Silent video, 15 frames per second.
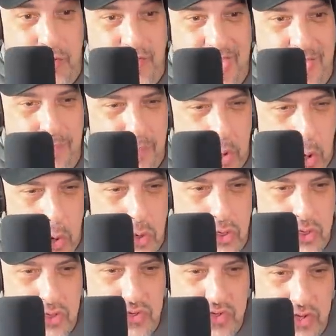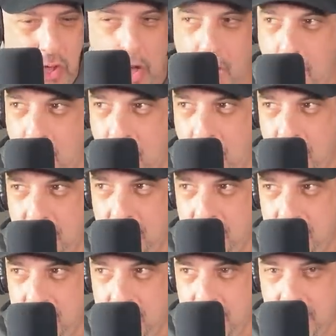they both saw
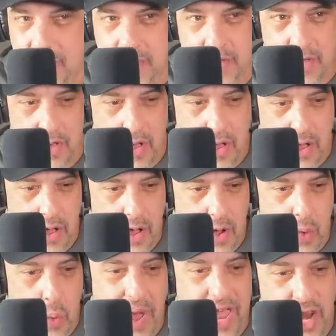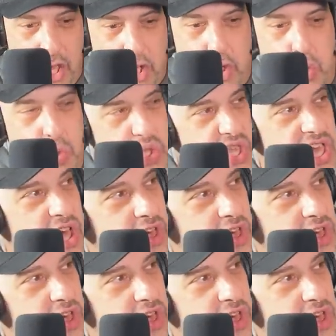a way to use the